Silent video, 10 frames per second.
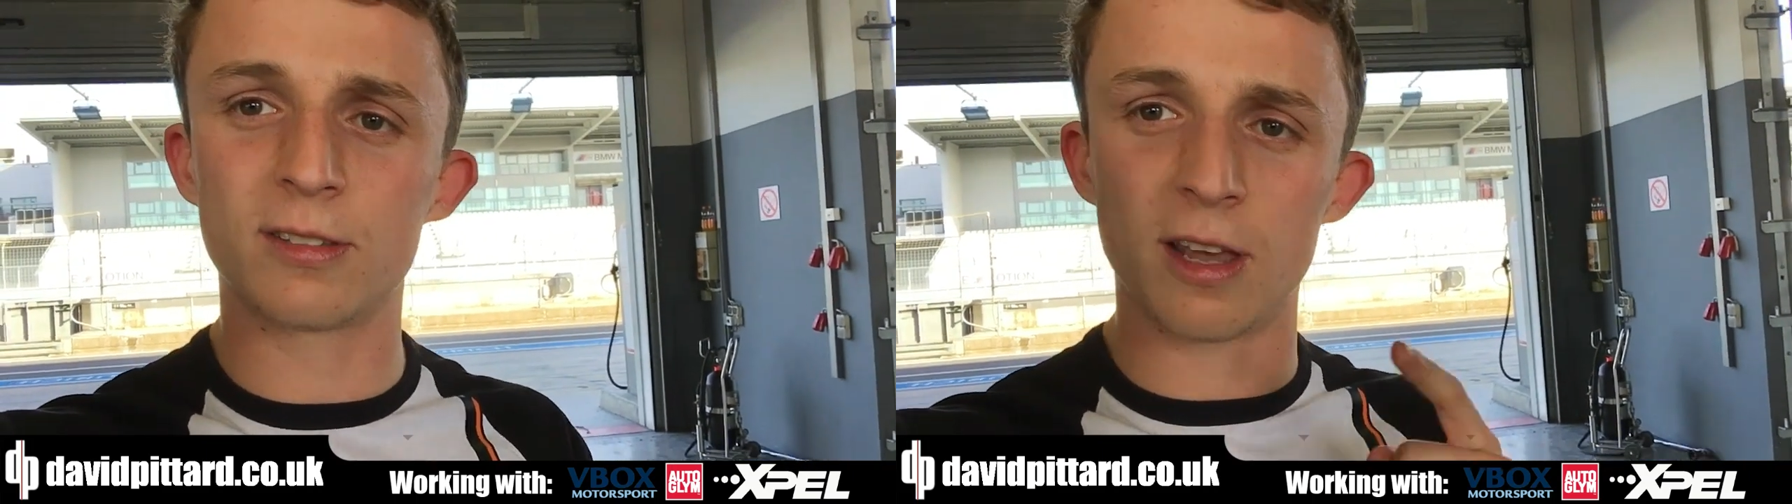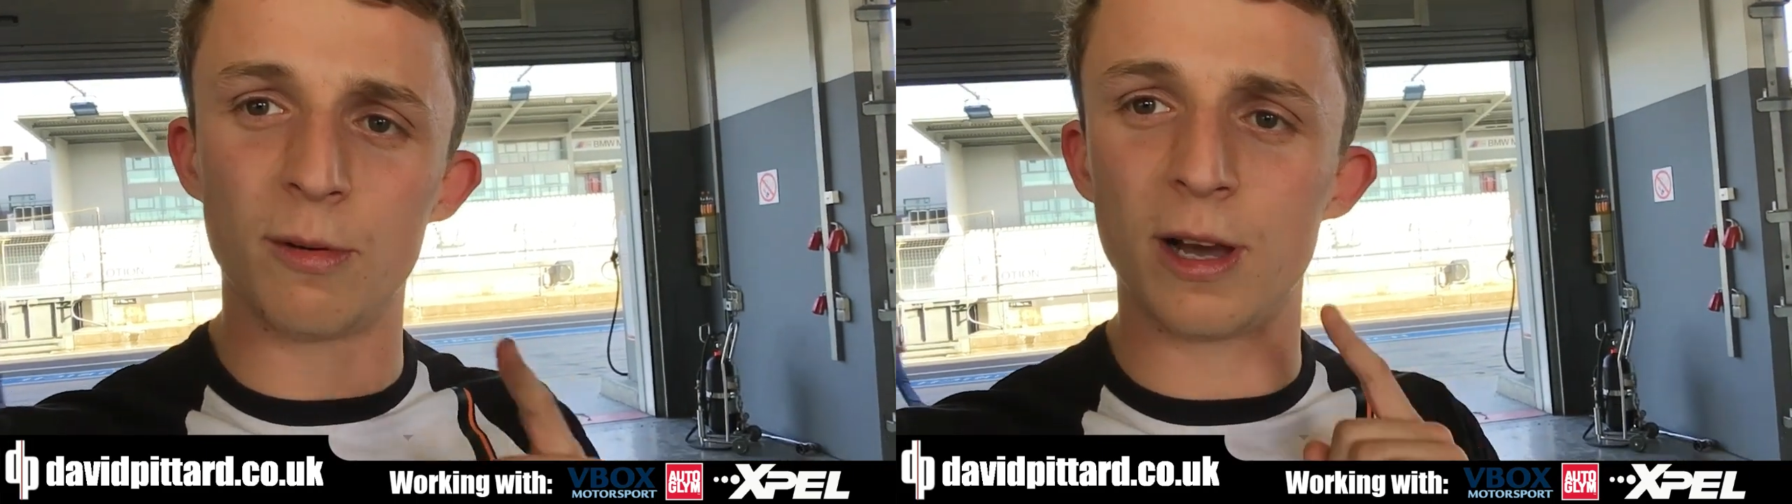
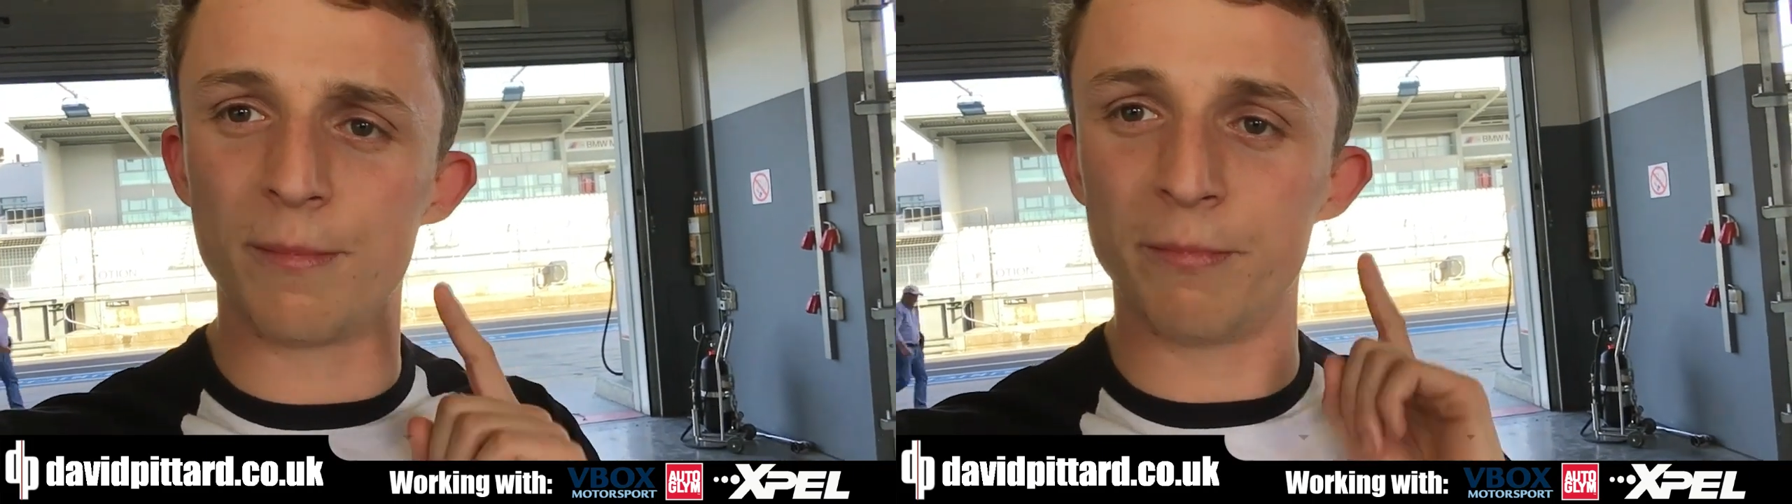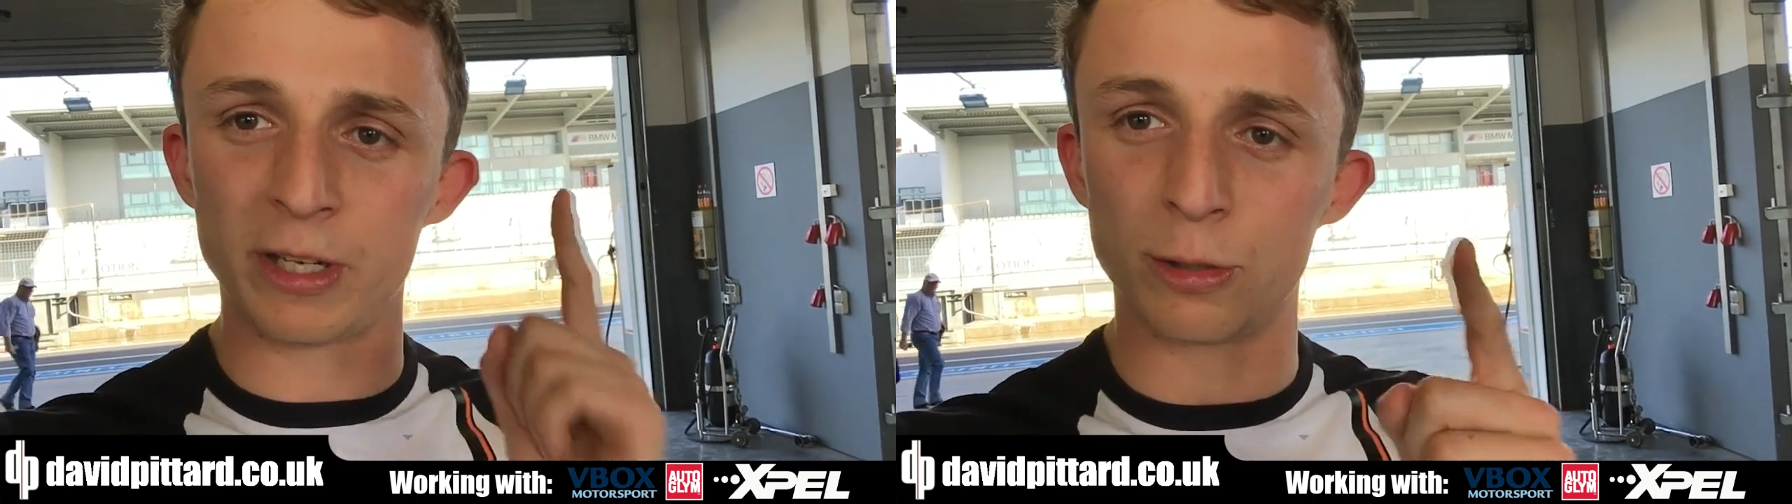So
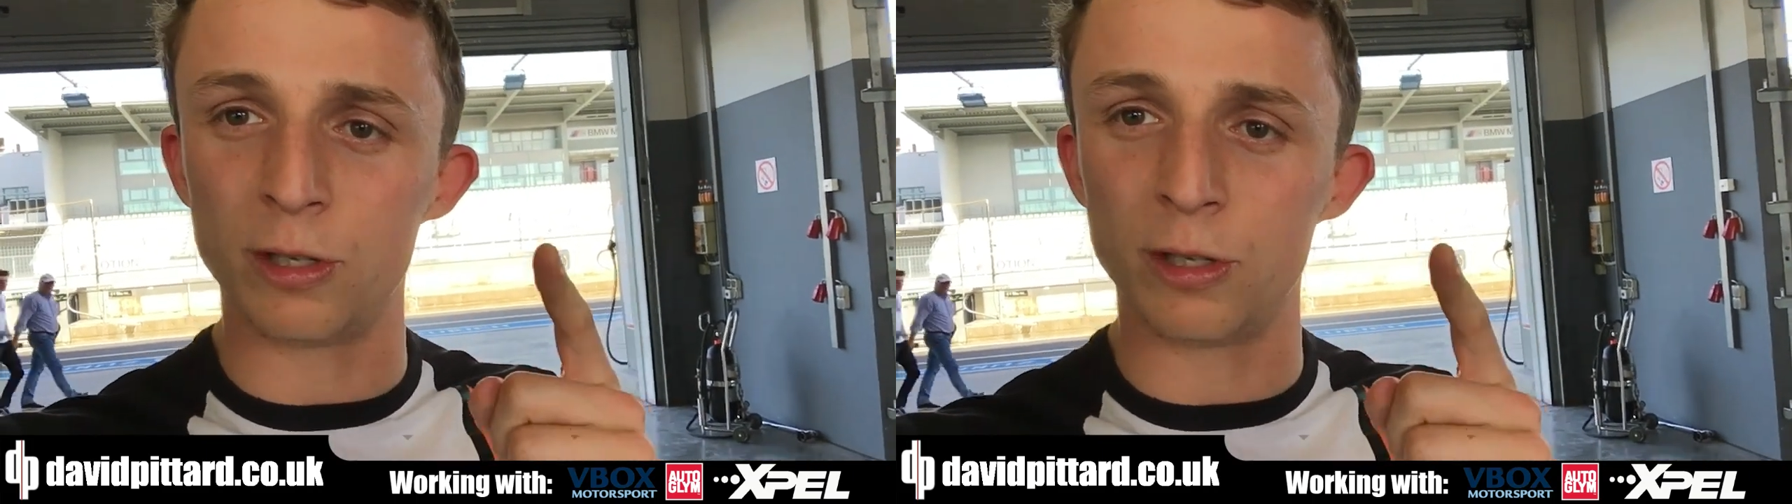make sure